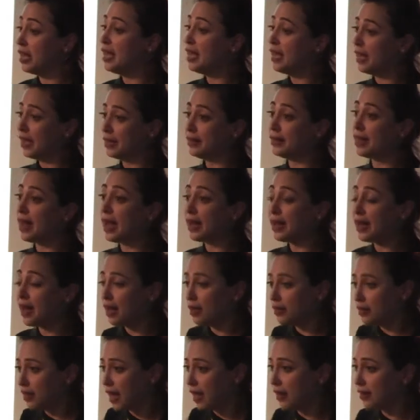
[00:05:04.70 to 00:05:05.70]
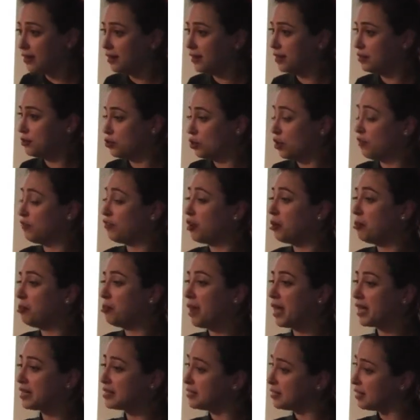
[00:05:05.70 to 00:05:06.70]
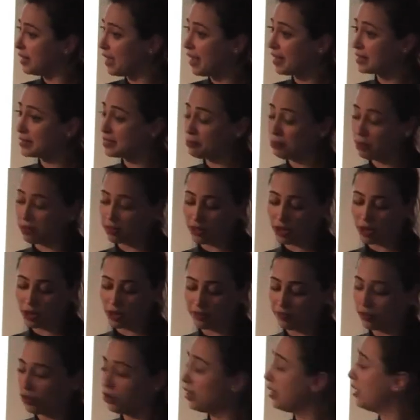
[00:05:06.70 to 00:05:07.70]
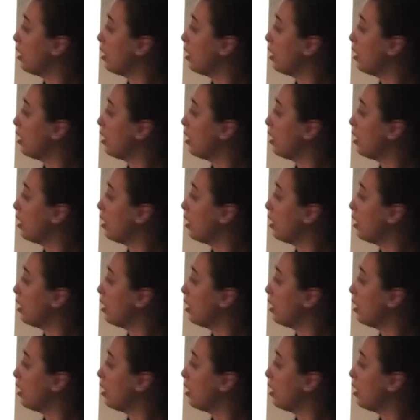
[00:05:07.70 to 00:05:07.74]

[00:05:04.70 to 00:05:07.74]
And that sort of complexity has to be thought of early